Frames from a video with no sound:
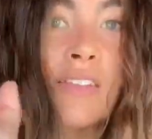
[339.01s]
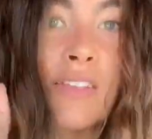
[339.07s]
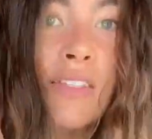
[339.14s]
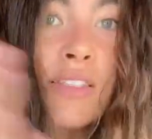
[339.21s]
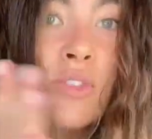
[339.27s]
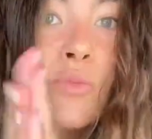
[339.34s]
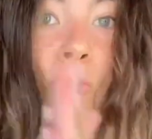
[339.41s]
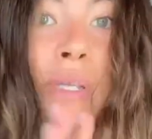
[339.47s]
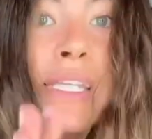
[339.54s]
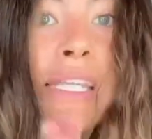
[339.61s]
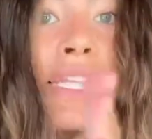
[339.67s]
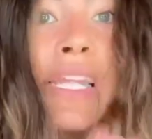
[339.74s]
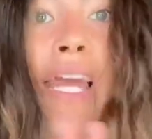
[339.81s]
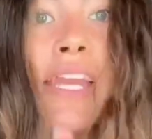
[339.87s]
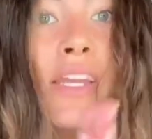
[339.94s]
It's a really
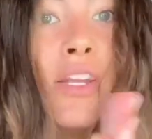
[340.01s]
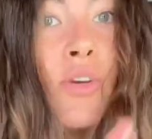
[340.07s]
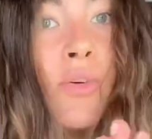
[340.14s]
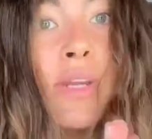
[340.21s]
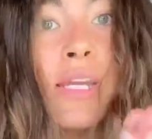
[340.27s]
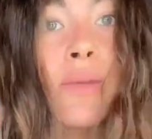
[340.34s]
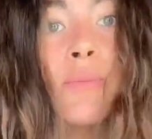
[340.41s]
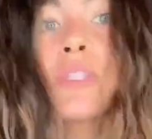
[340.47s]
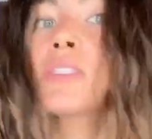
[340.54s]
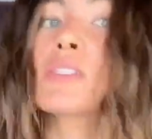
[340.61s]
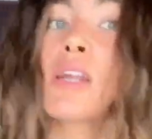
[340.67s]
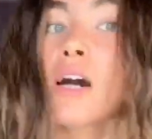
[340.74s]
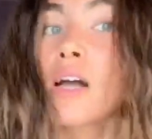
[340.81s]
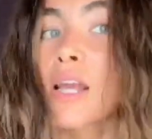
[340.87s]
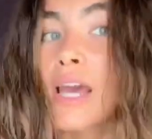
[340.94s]
light cream. It's
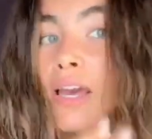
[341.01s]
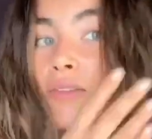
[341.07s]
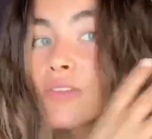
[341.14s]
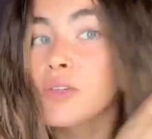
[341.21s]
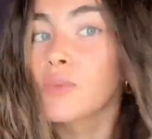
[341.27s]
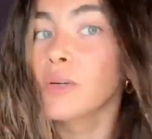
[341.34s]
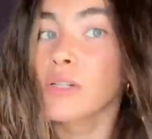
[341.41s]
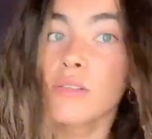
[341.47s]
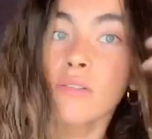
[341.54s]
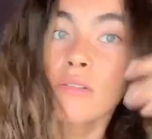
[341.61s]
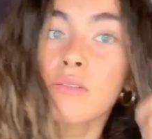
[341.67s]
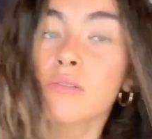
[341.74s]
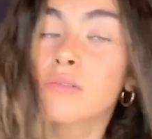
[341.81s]
not a heavy one.